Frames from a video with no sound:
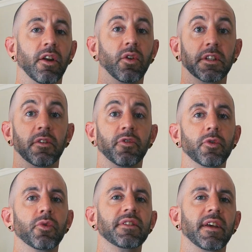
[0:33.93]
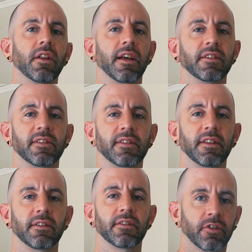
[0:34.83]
and only a few retail licenses.